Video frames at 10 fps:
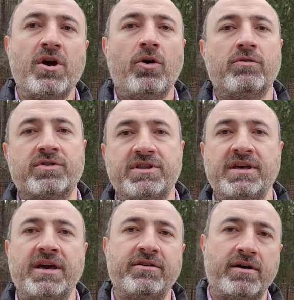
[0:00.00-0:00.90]

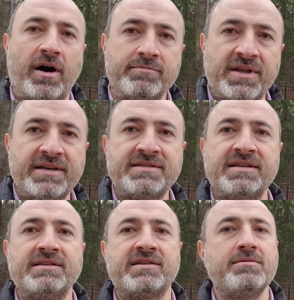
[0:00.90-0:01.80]
over-the-air updates
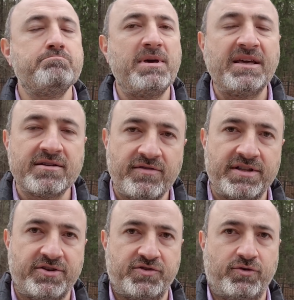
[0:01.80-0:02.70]
is a big
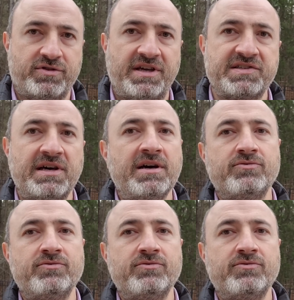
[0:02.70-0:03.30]
advantage for Tesla,